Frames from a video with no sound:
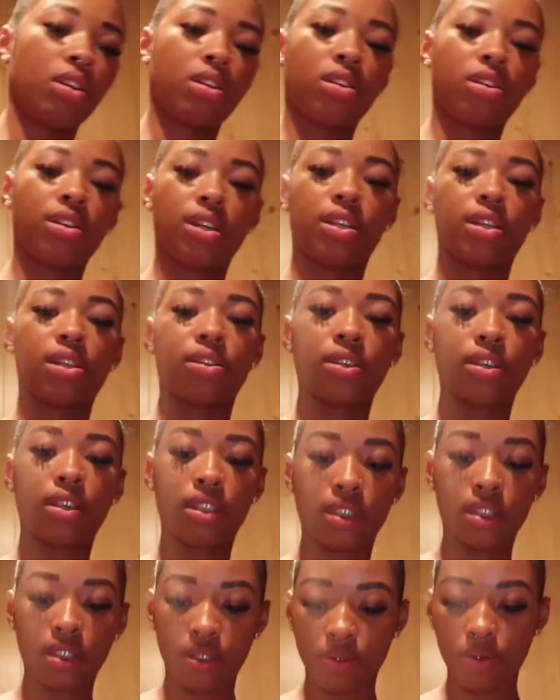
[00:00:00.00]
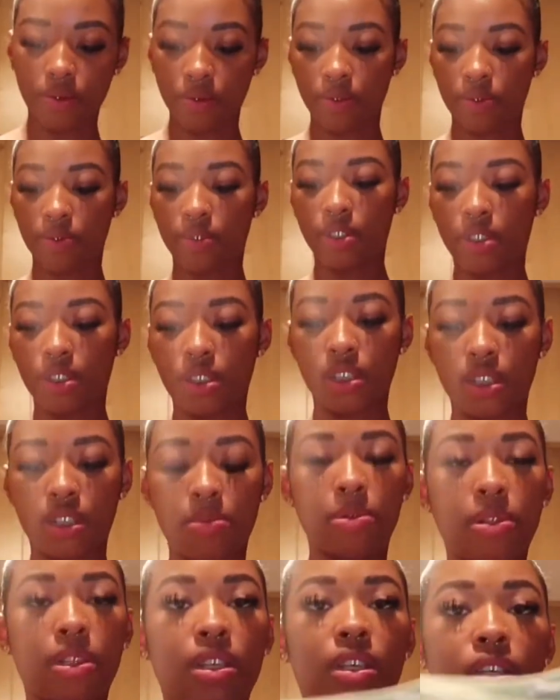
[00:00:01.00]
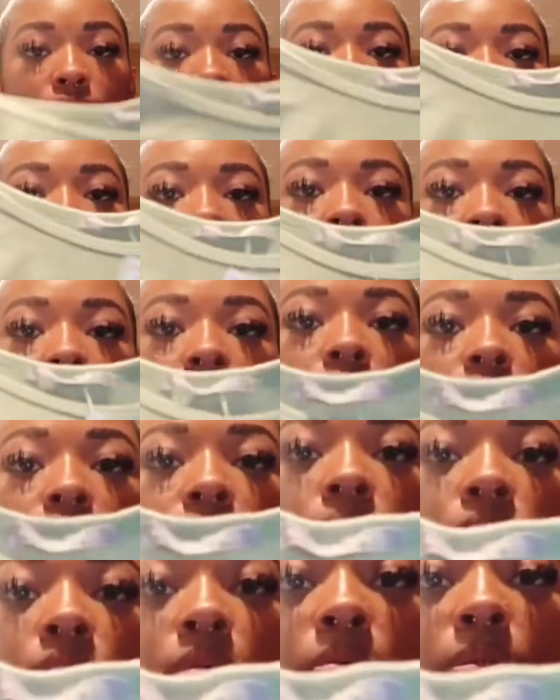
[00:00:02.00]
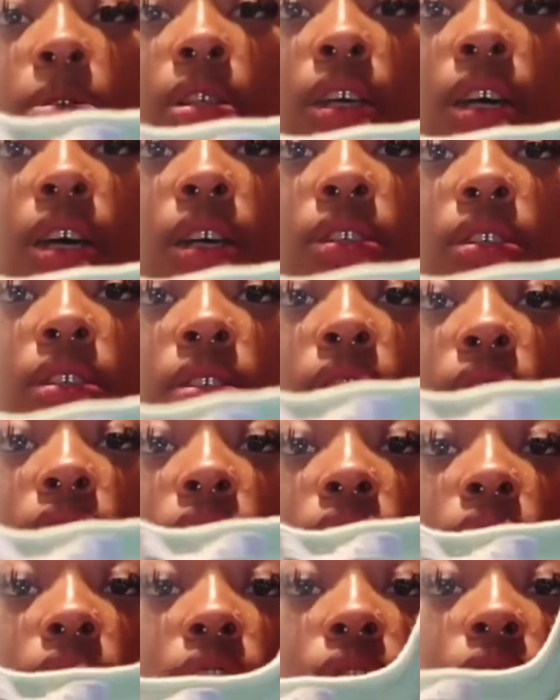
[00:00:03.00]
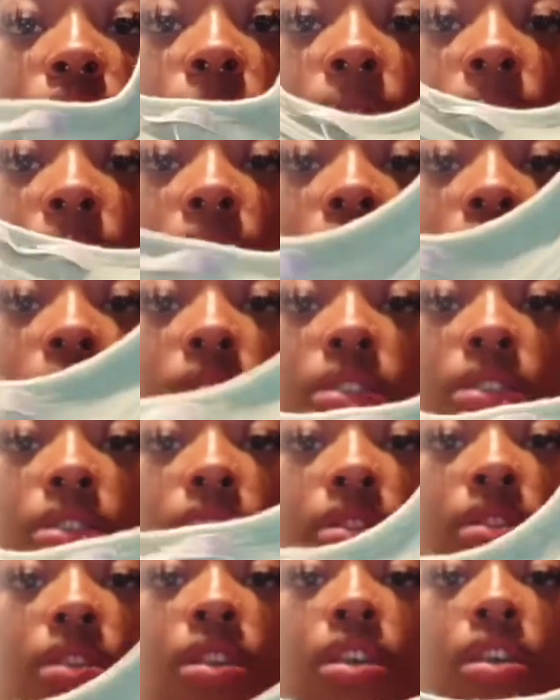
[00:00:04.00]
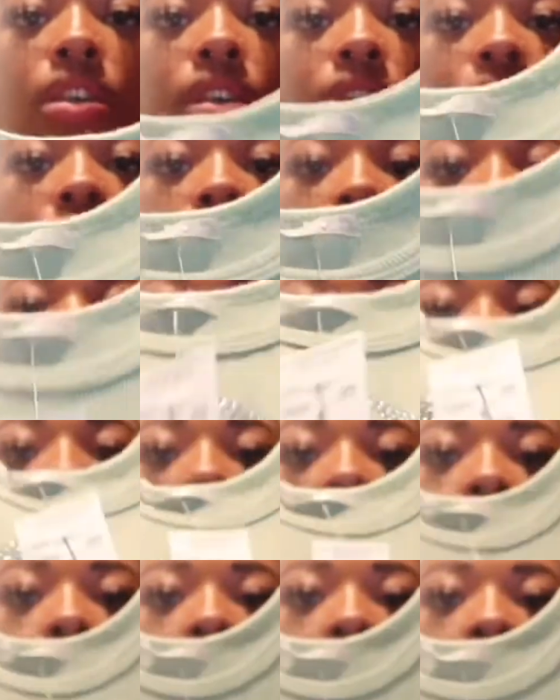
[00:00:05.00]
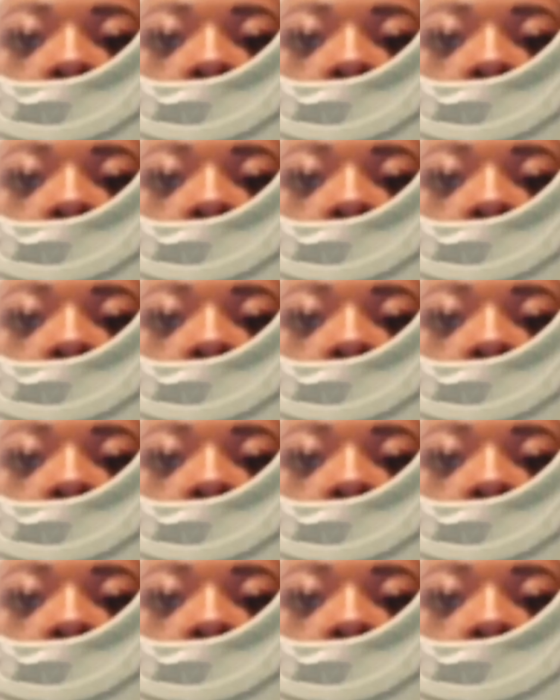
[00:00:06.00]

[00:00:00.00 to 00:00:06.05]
all right now i got this really plain tee with the bedazzle on it two dollars and just a peace